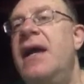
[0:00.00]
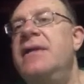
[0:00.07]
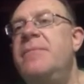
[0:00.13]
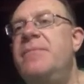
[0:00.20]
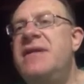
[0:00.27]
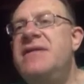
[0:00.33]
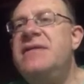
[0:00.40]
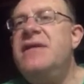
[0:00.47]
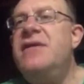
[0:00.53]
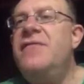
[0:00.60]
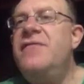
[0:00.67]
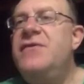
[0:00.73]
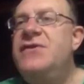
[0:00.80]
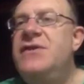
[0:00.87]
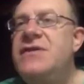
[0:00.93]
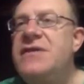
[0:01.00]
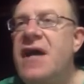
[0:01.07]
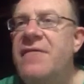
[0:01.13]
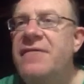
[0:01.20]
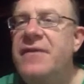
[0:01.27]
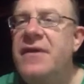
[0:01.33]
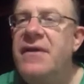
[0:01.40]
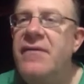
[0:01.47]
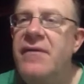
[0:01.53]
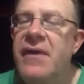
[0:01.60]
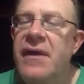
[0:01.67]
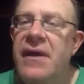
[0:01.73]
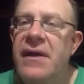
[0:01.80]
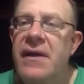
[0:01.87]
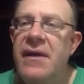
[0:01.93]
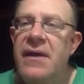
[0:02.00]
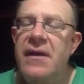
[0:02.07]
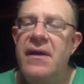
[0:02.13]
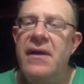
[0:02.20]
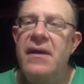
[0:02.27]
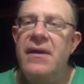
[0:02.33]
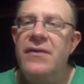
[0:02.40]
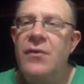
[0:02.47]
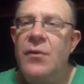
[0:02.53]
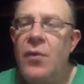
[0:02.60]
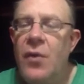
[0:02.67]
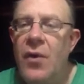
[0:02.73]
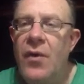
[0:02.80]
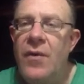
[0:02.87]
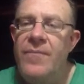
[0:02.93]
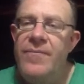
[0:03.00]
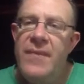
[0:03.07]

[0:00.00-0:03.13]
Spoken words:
the Palestinian refugees after the war